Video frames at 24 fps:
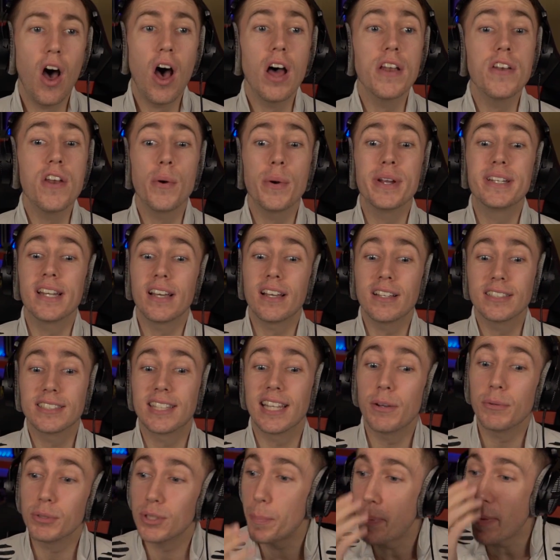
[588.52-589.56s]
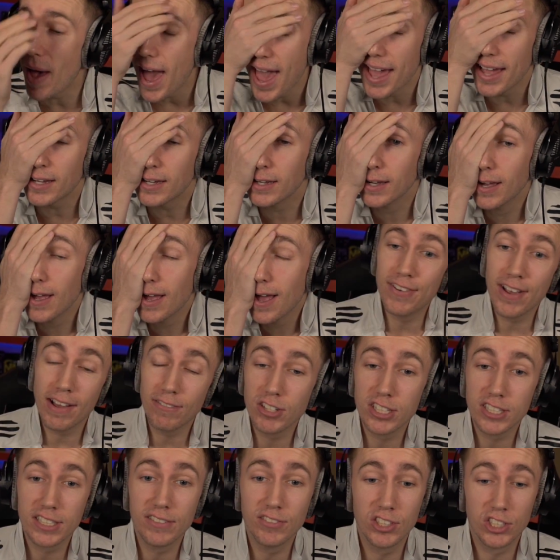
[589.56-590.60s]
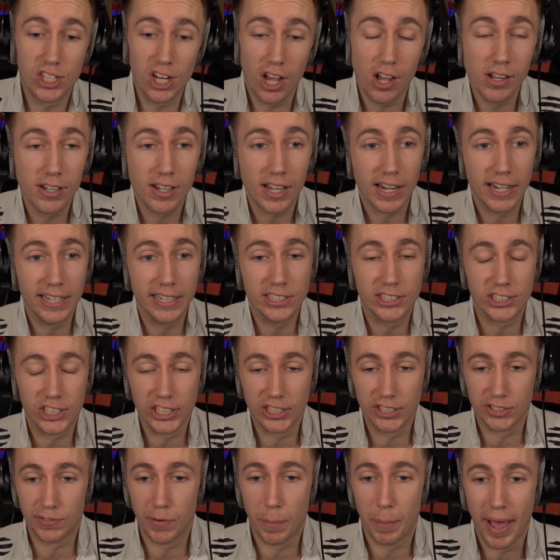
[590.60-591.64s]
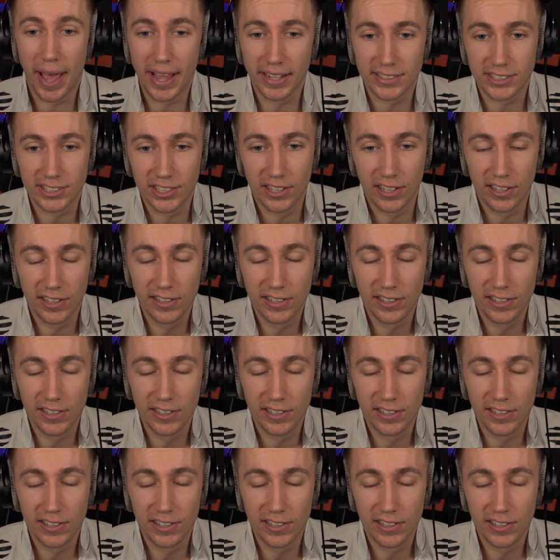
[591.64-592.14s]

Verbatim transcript: Oh no, it does. That was a pack. I haven't even done clean sheets for packs, you